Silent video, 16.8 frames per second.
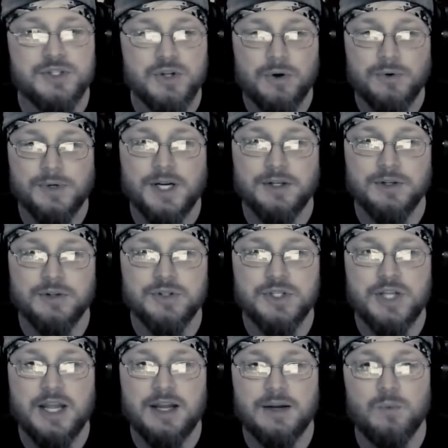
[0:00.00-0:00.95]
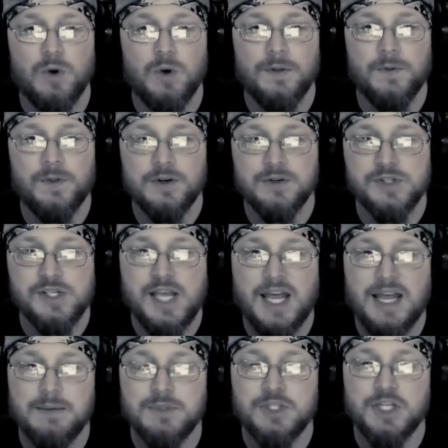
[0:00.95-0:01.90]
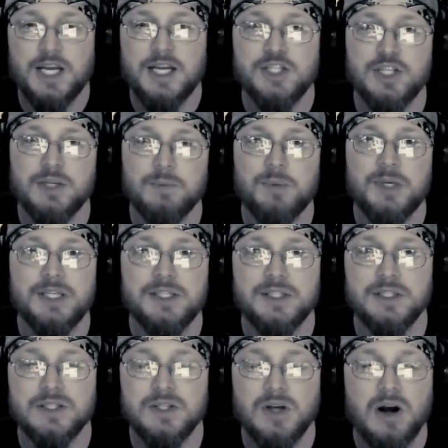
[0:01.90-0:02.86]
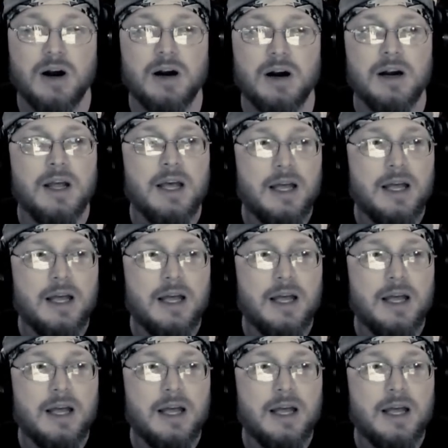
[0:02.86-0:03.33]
don't understand what those game-changing pieces are.